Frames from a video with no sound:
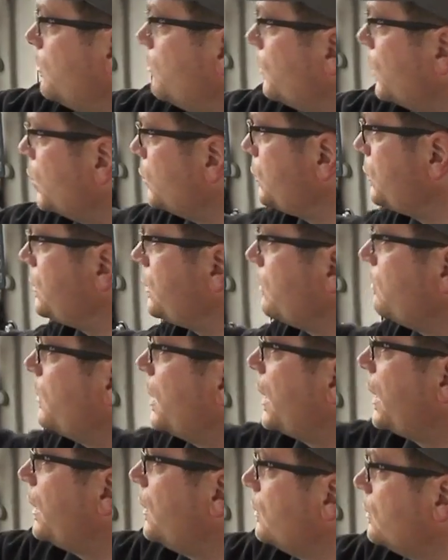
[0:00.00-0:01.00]
most of
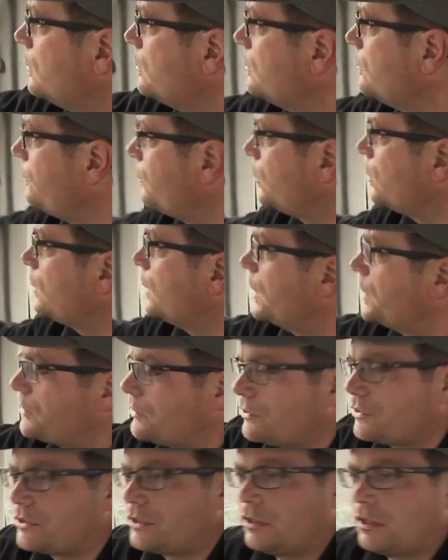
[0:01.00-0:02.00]
my
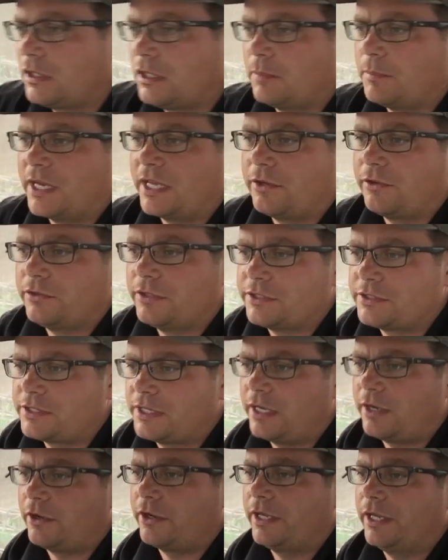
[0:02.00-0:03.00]
fertilizer is going to come out of this
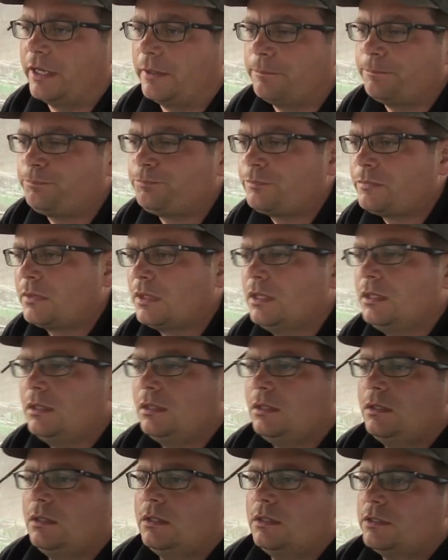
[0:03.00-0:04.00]
area.
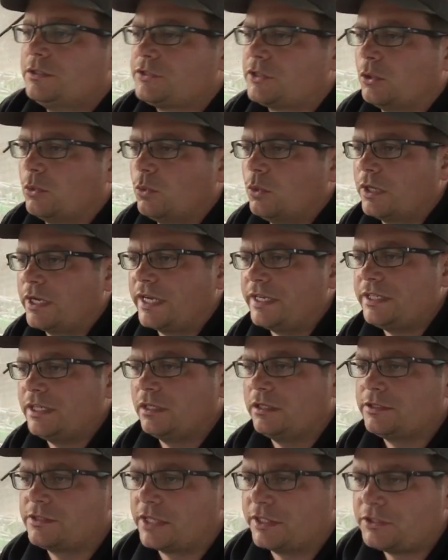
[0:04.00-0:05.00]
So what I
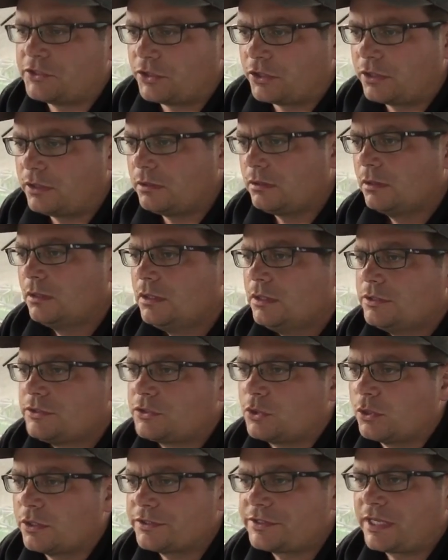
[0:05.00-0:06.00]
did is I took
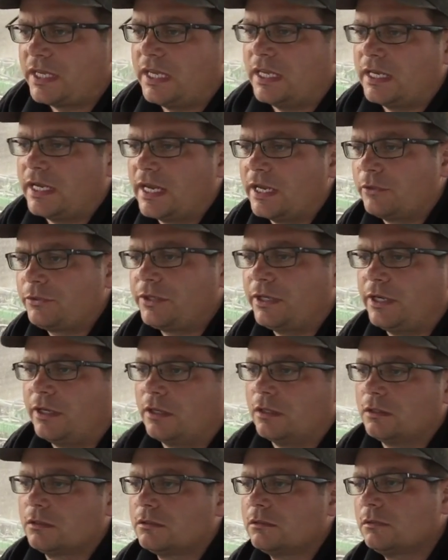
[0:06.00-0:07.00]
soil scan out
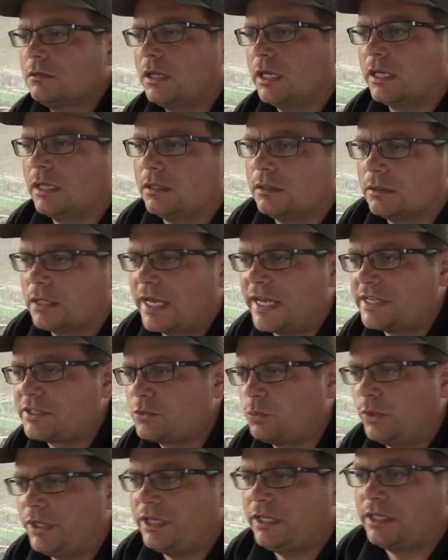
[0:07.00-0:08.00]
there last
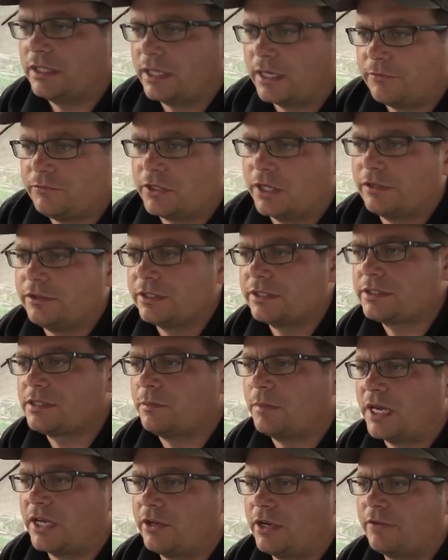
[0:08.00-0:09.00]
week, and I've done this
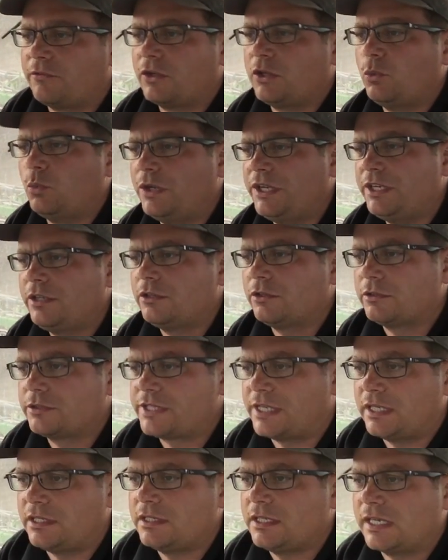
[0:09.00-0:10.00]
about every week or
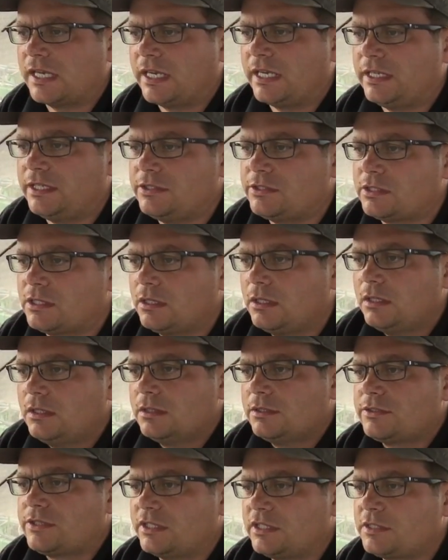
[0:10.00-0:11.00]
10 days
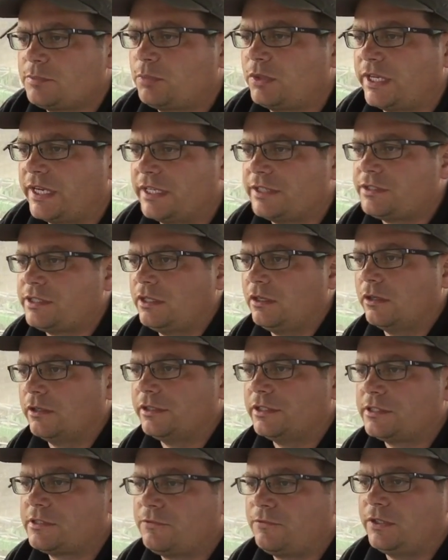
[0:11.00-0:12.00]
since planting on
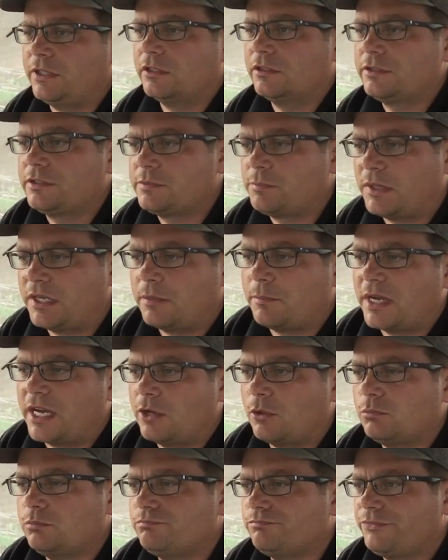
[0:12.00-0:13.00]
this field. It's been
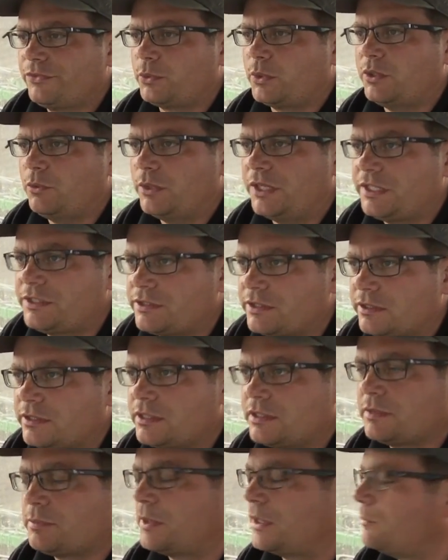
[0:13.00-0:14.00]
about 3 weeks since
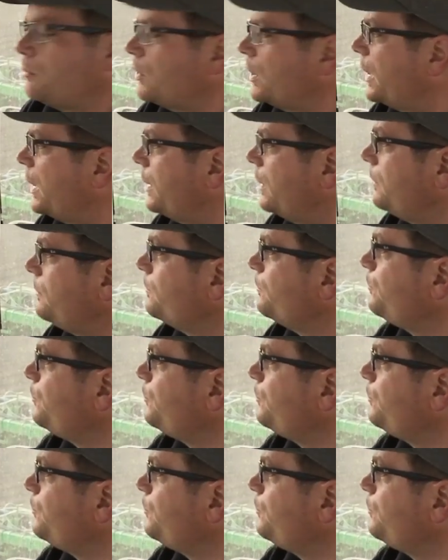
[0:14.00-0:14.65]
it's been planted.